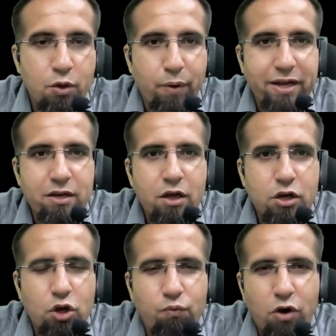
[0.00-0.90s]
Right?
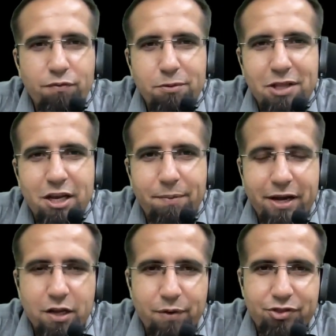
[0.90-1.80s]
Now, what will be the
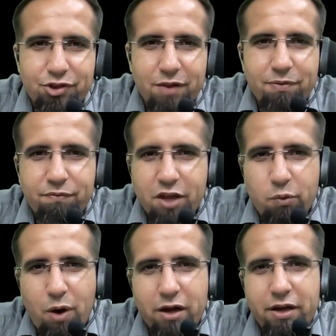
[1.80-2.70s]
remainder when
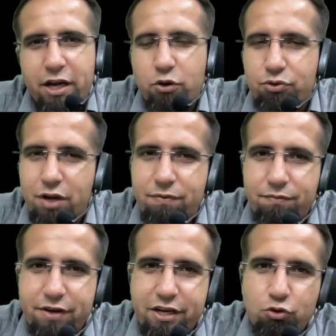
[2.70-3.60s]
351 into
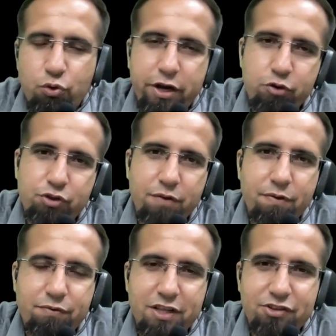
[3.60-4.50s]
352 into
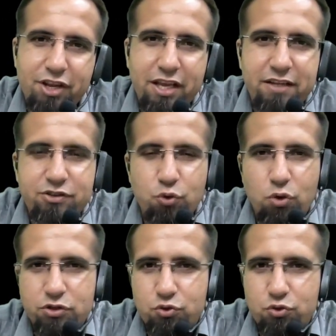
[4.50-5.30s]
353 and so on,